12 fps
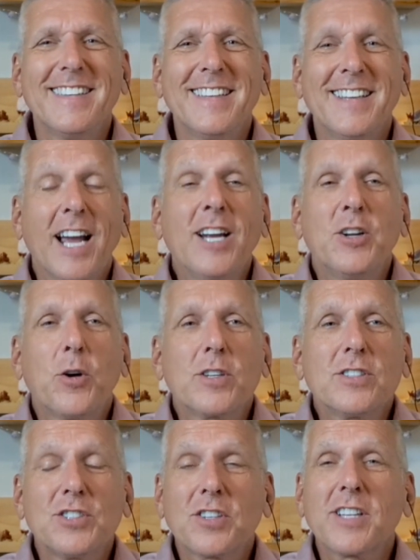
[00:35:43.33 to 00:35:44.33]
And I
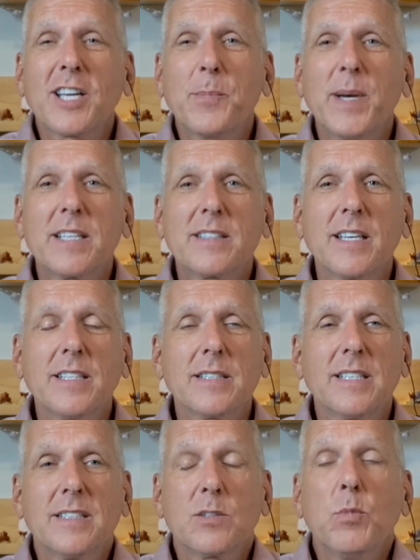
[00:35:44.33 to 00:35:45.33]
notice, just like
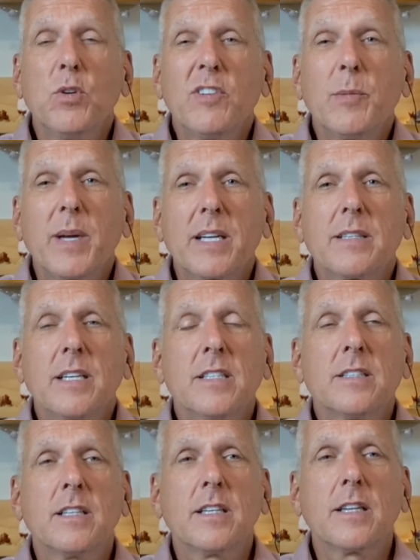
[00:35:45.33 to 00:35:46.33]
meditation, it's moving
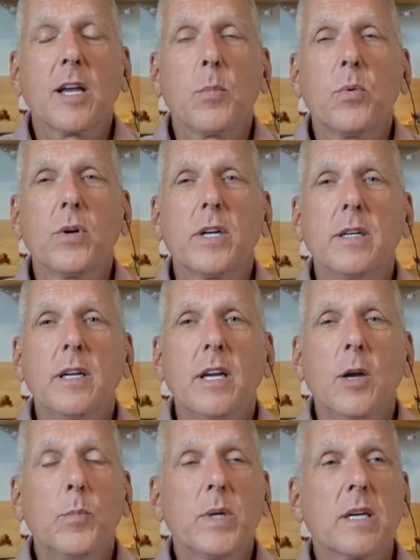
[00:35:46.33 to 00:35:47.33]
meditation at that point,
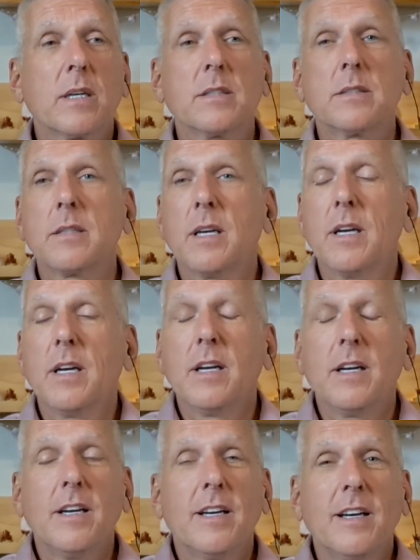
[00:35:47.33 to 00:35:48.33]
because
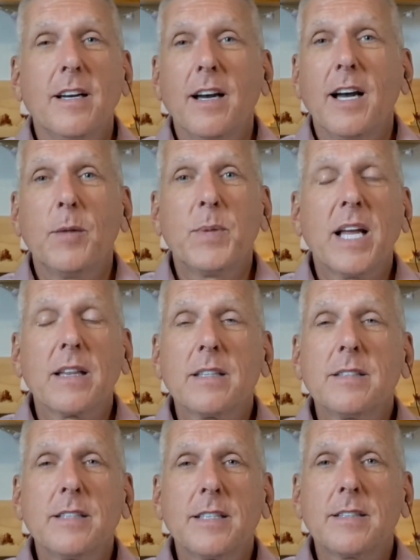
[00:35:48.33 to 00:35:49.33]
I'm not
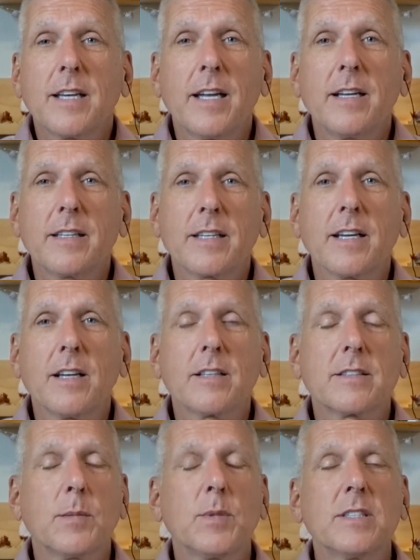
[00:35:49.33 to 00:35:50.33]
listening to anything
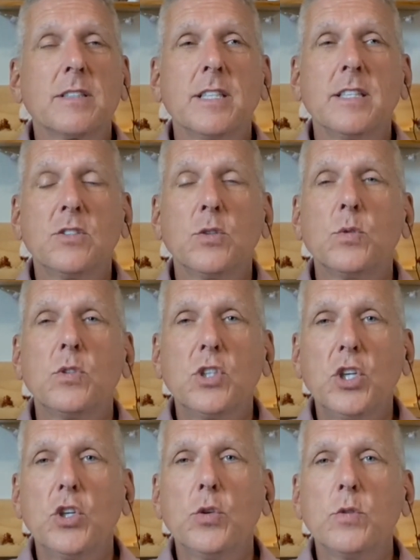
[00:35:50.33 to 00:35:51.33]
else. I'm listening to
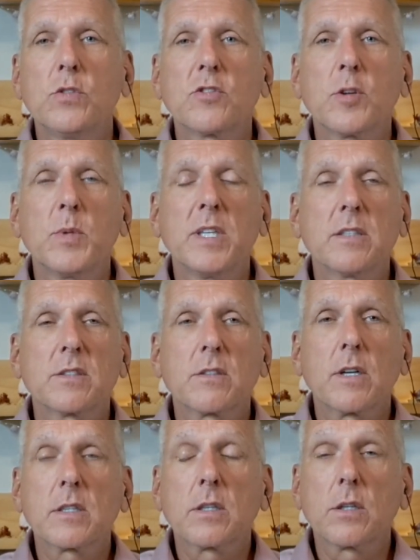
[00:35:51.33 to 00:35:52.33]
cues from the
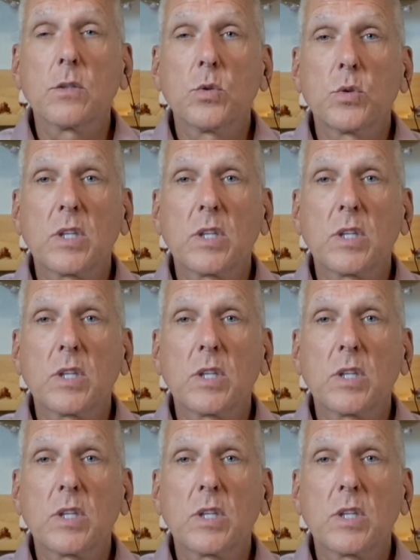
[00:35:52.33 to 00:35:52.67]
instructor,